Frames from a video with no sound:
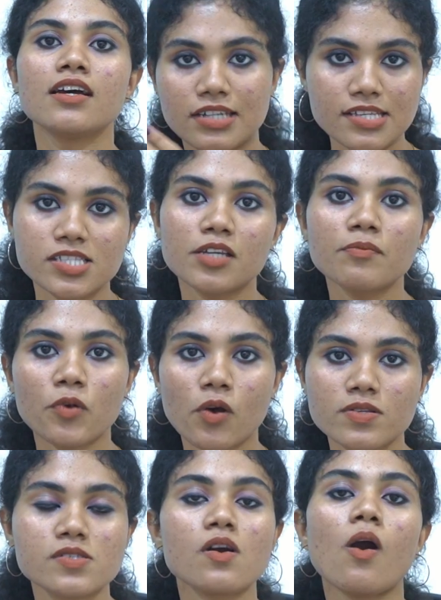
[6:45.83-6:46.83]
testing
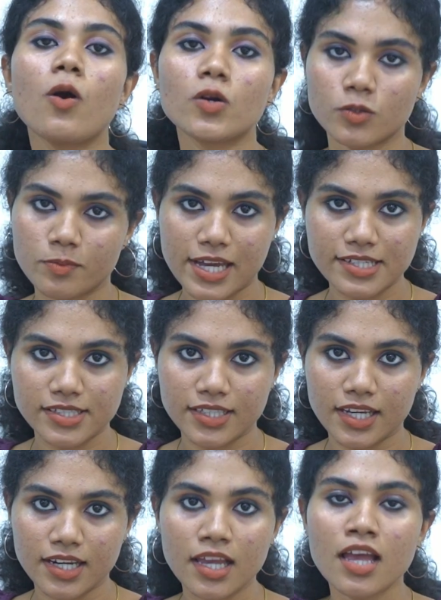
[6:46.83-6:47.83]
process
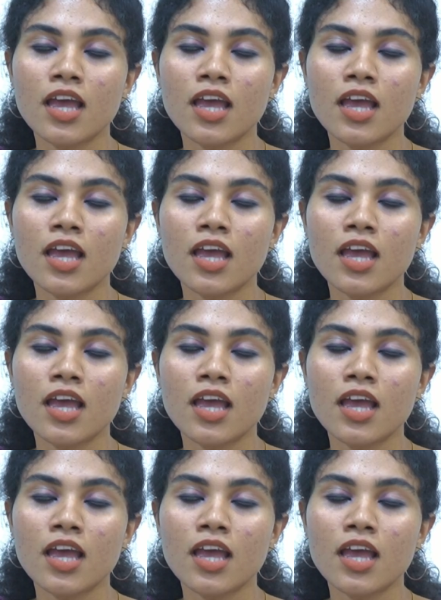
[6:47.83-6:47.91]
automatically.